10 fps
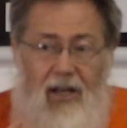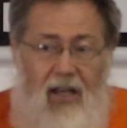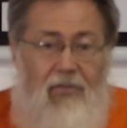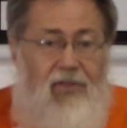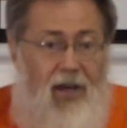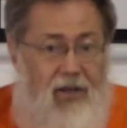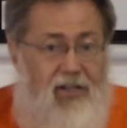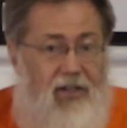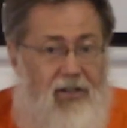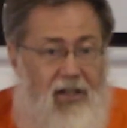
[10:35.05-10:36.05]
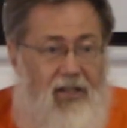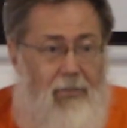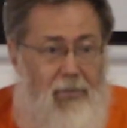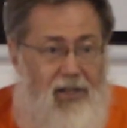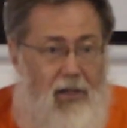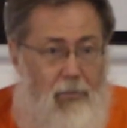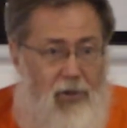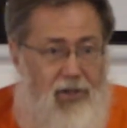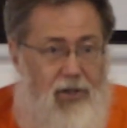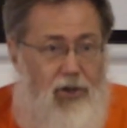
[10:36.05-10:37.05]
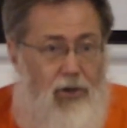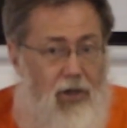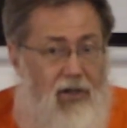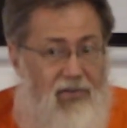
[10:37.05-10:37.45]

if there is indeed a middle position or